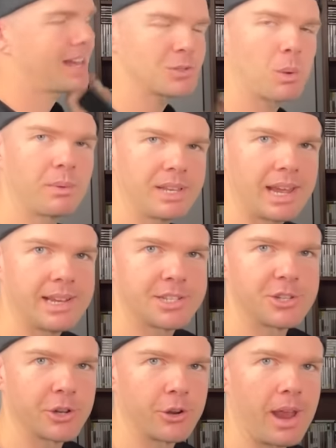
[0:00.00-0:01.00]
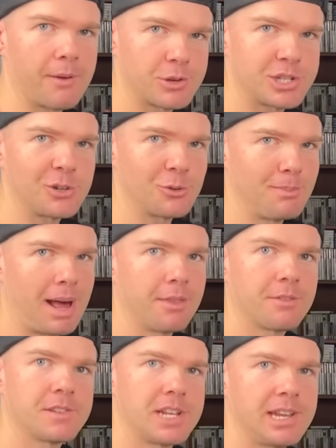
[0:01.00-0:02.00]
that's what we need to do every single
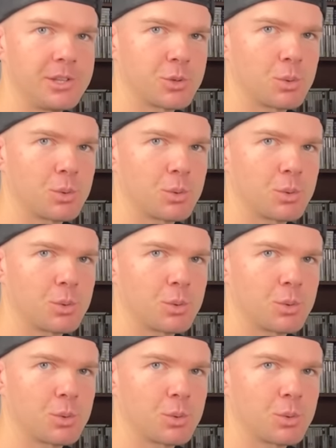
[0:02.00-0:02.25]
month to hit